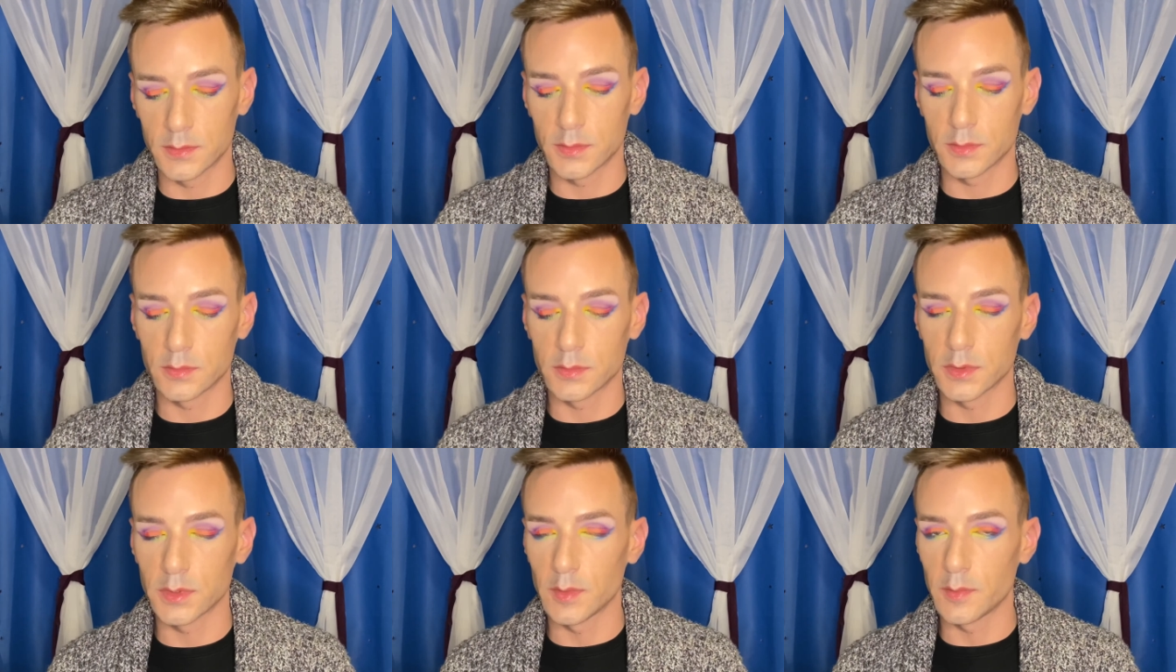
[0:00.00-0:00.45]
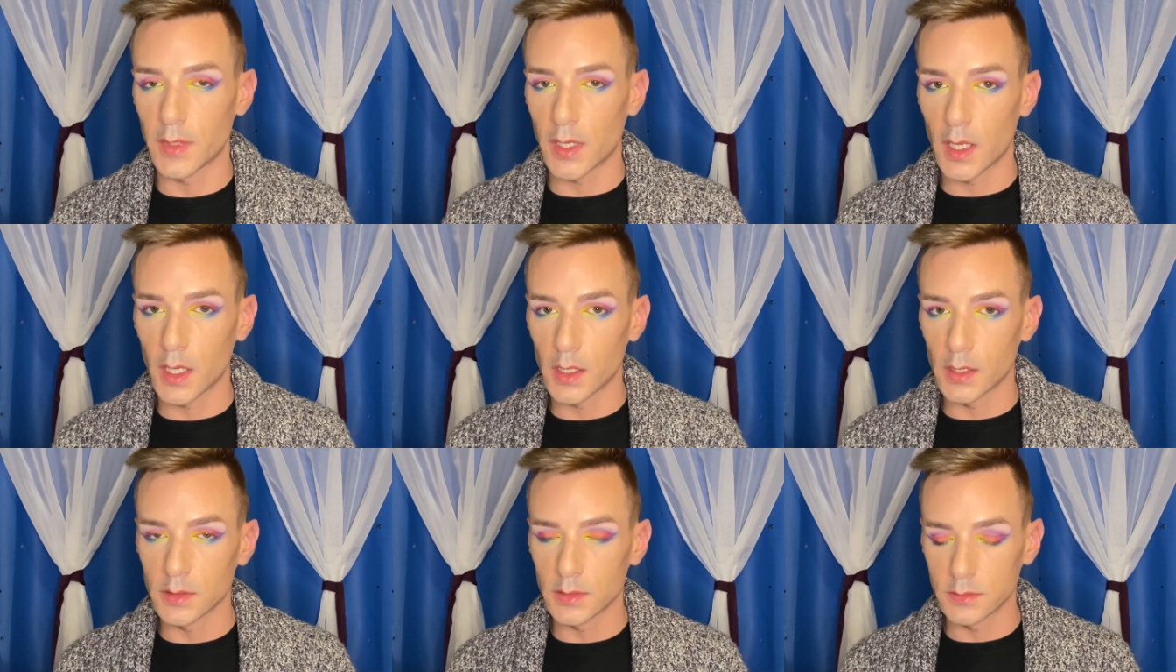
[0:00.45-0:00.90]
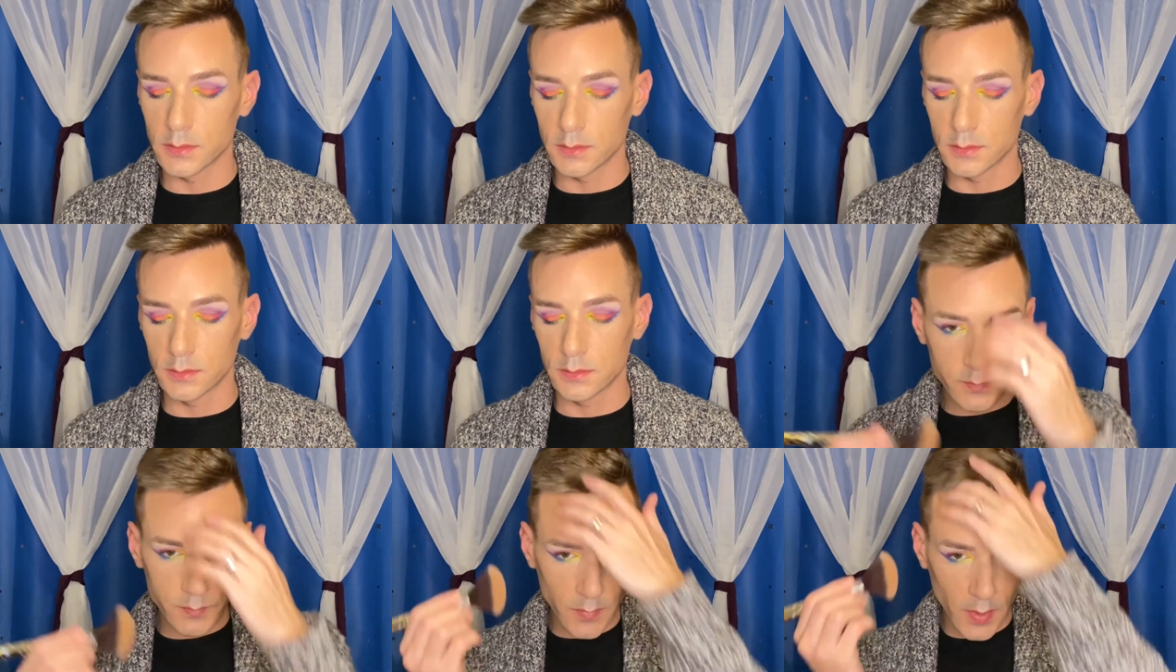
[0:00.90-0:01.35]
really bad.
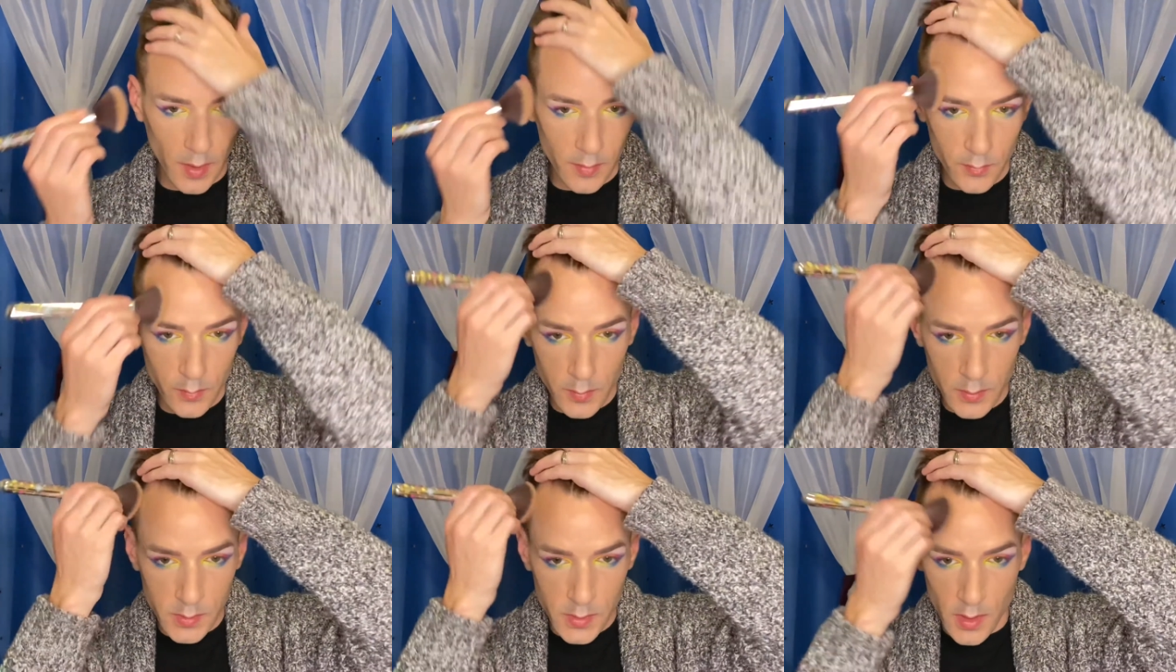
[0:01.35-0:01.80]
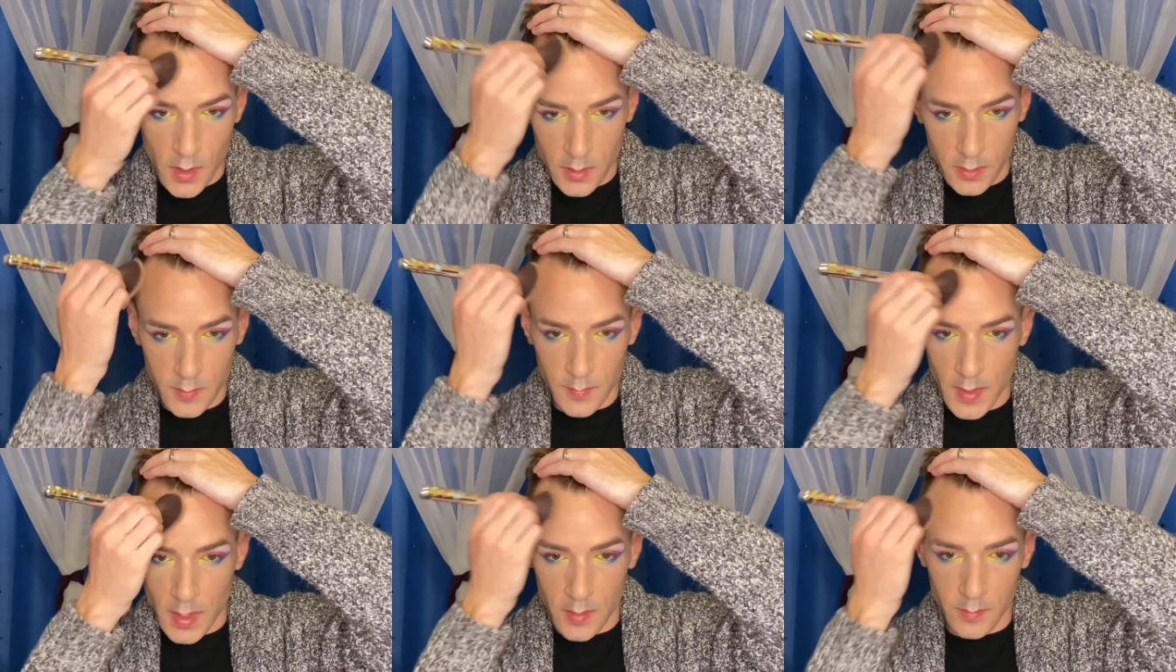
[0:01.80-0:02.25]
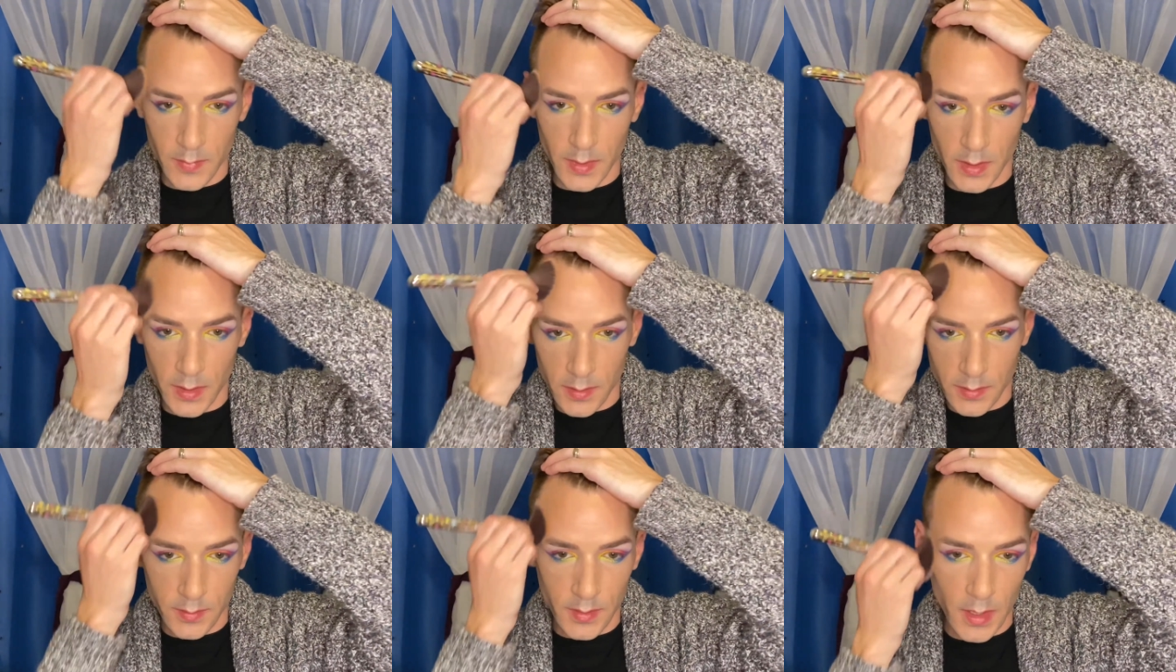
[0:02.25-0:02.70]
Everyone talked about me.
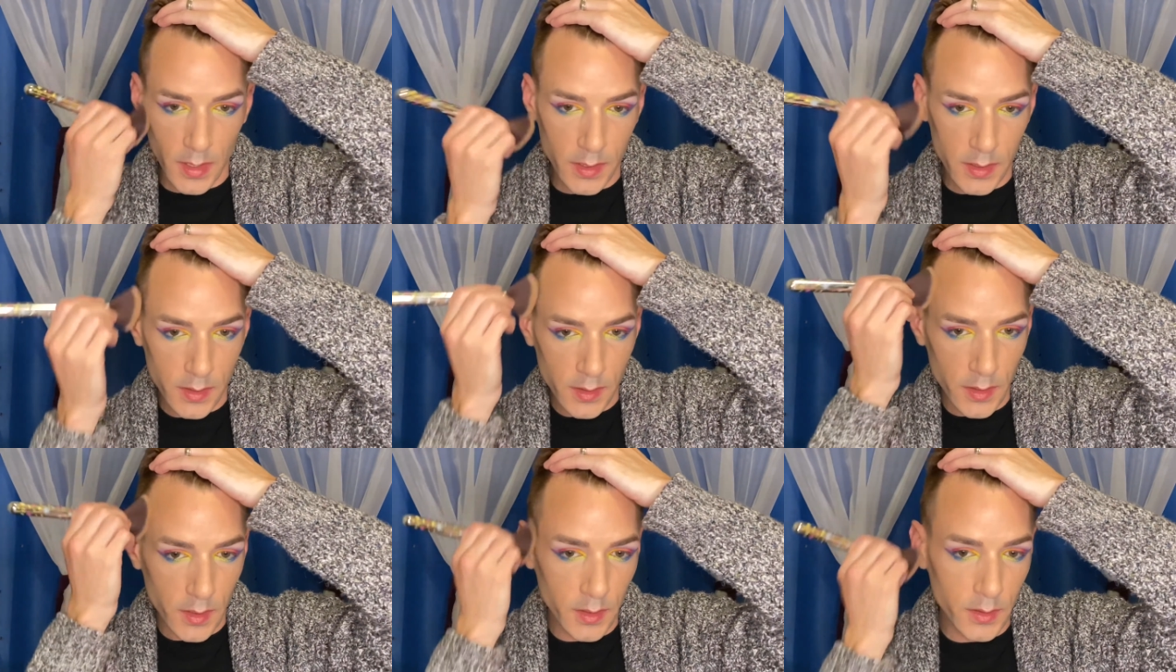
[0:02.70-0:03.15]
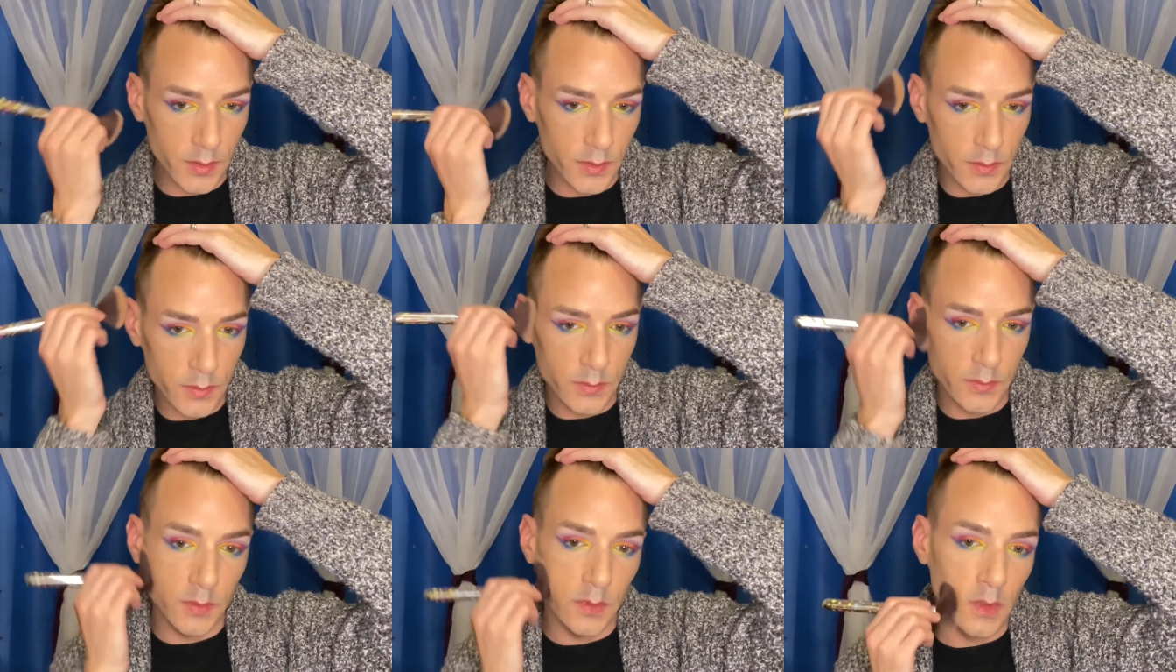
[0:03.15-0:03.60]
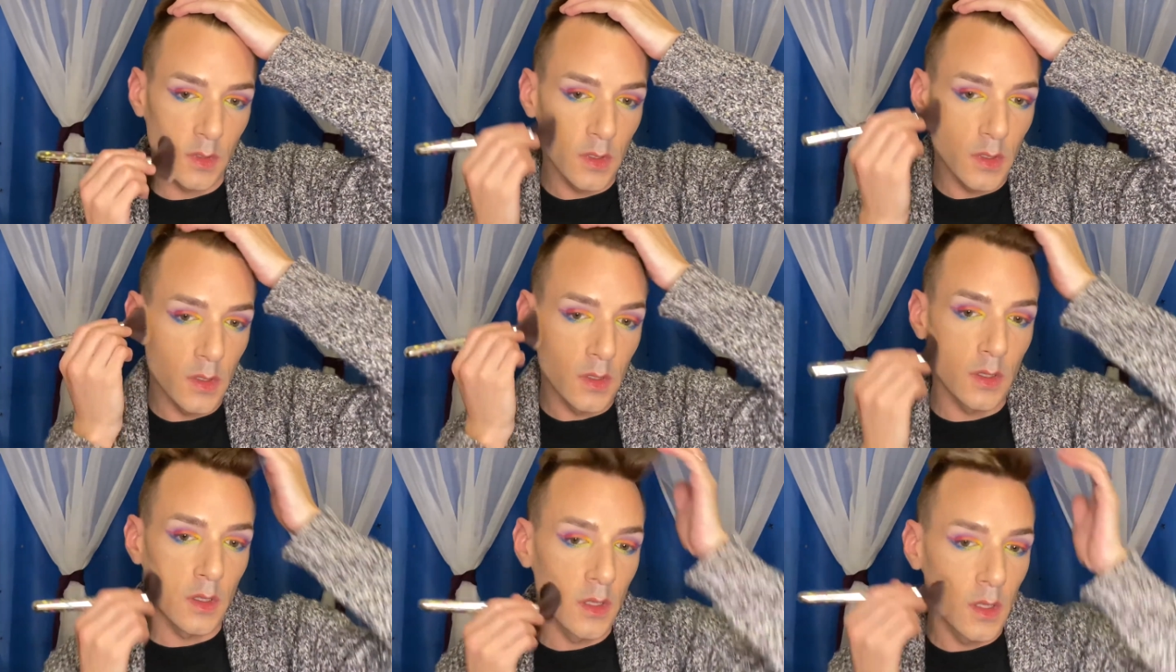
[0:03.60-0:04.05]
I didn't know.
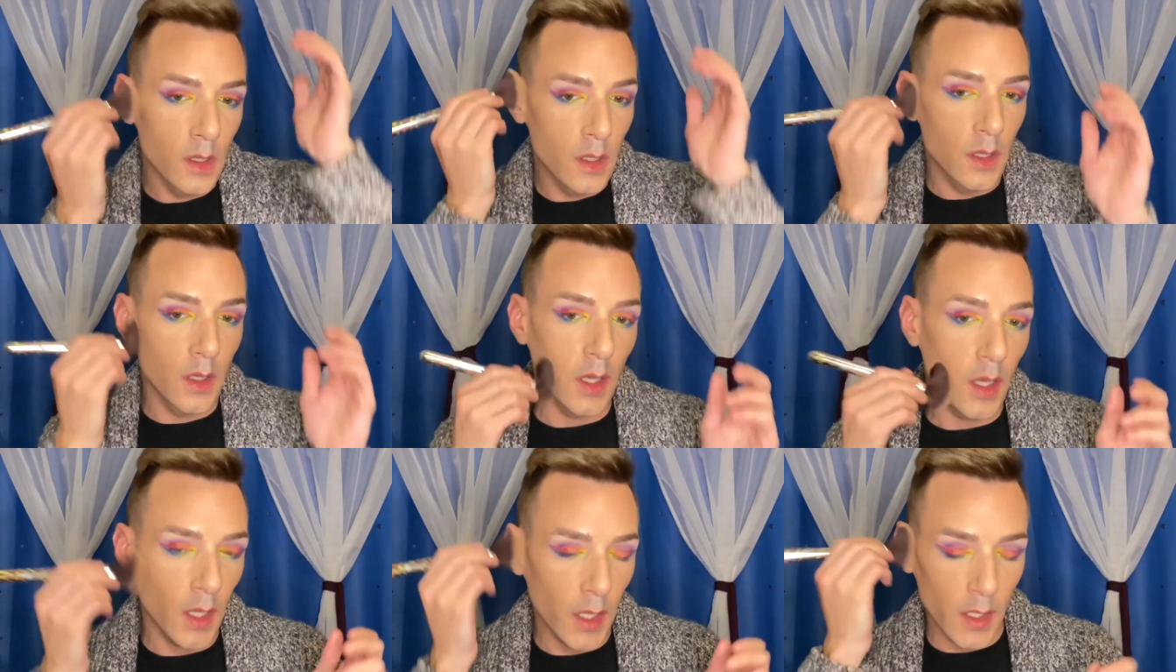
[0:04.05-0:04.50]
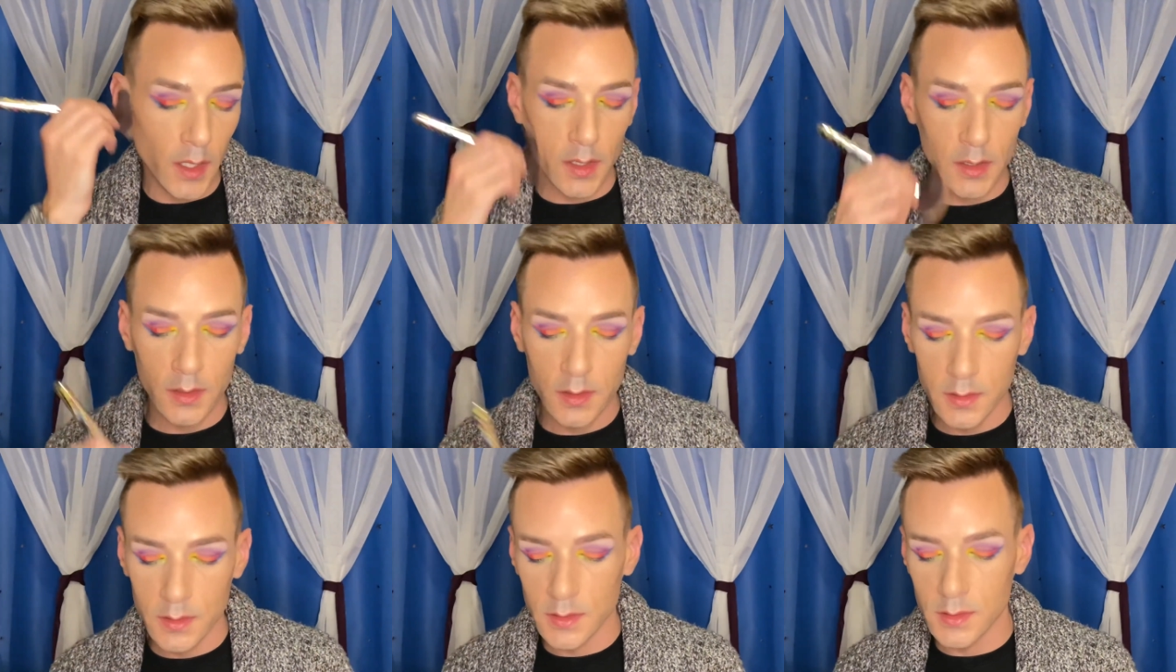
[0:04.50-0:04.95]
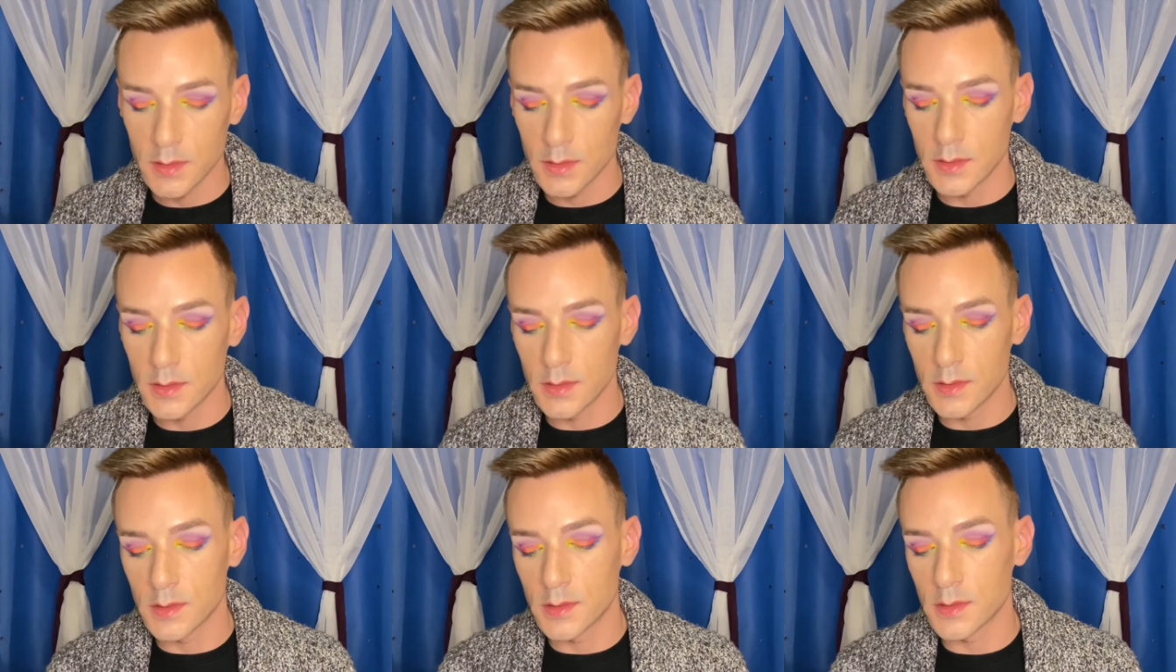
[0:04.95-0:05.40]

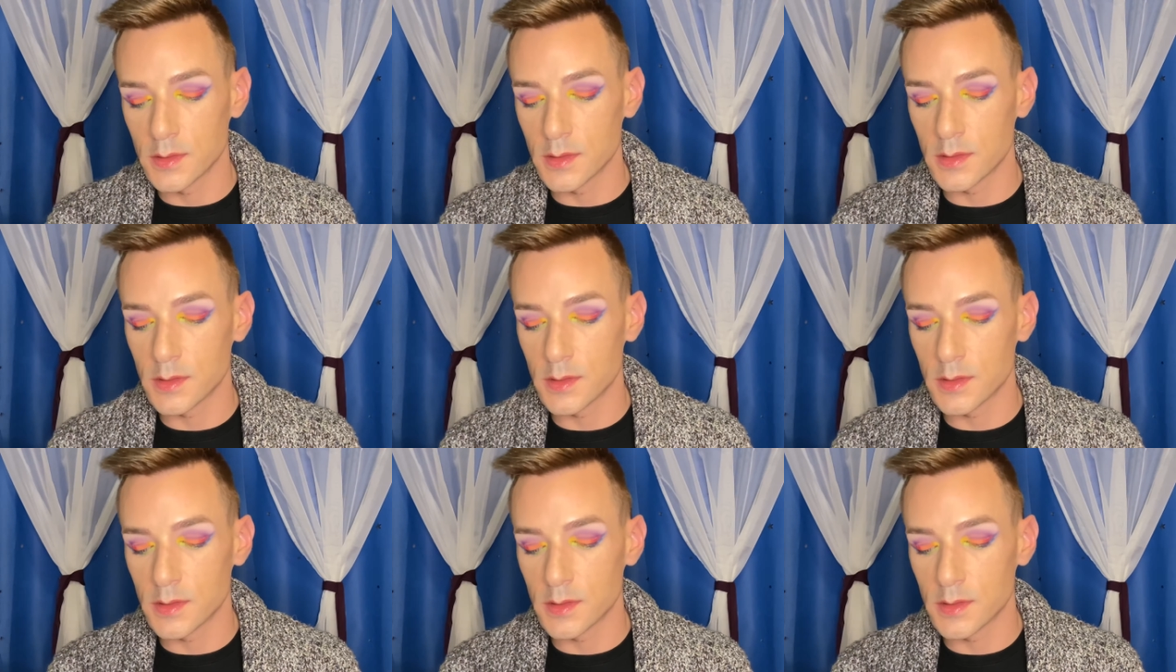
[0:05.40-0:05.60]
And